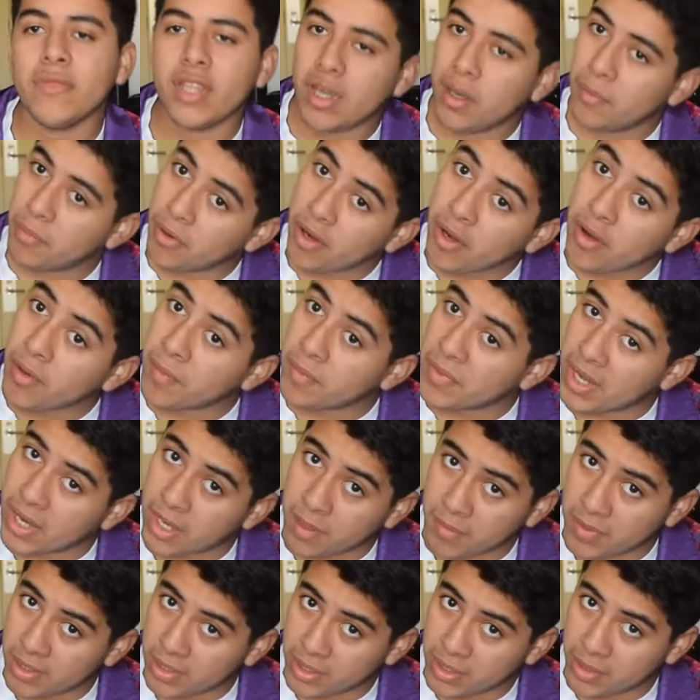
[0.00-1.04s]
a program that
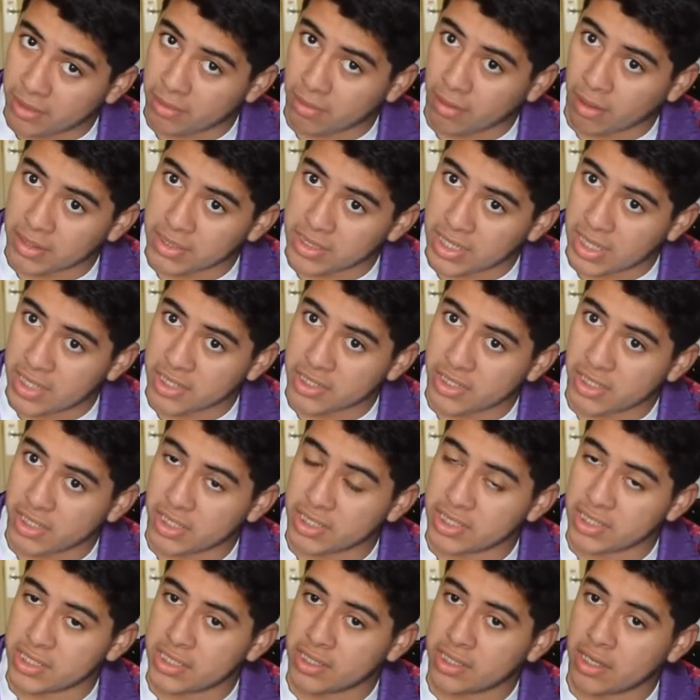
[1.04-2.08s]
I'm in in Los
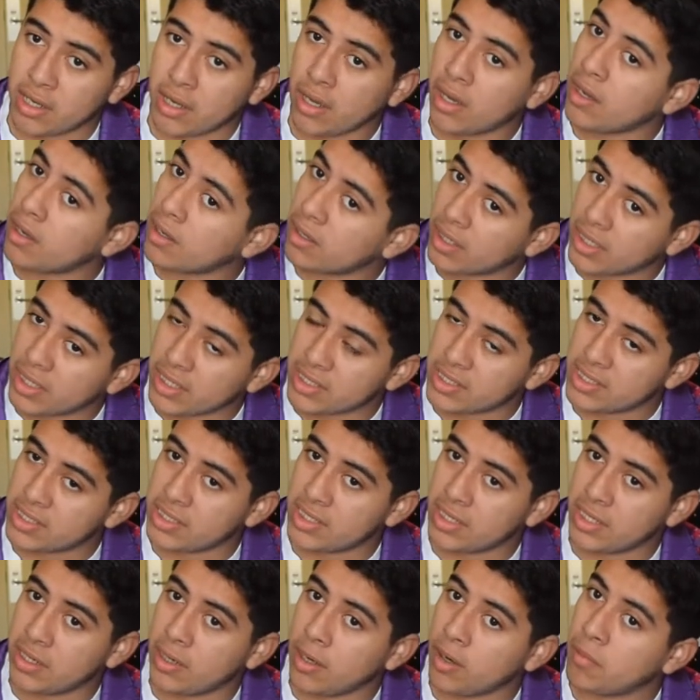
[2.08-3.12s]
Angeles, it's called Kids
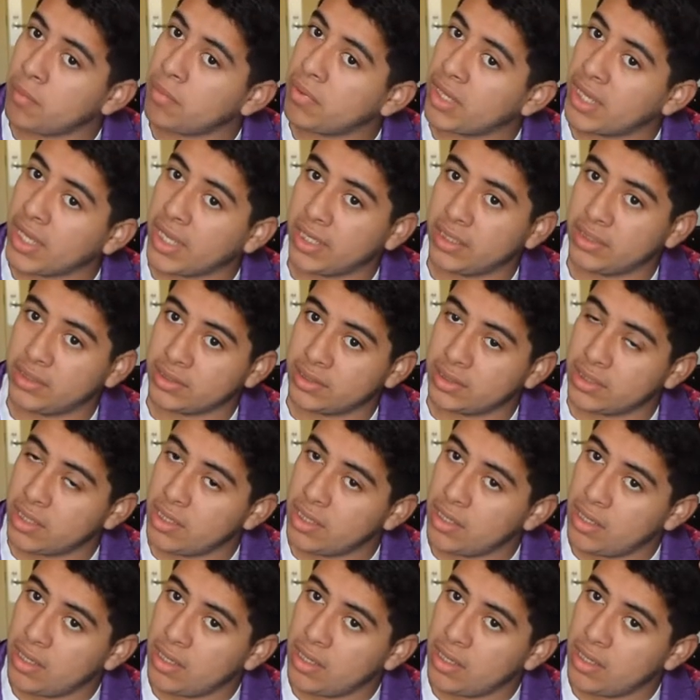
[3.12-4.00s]
City Hope Place,